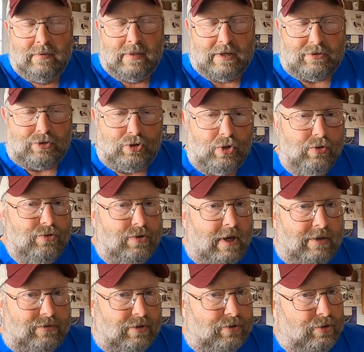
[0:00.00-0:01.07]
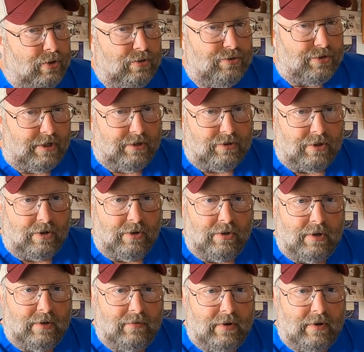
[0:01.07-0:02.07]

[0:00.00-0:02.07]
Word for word: that's two. That's a 2G turn,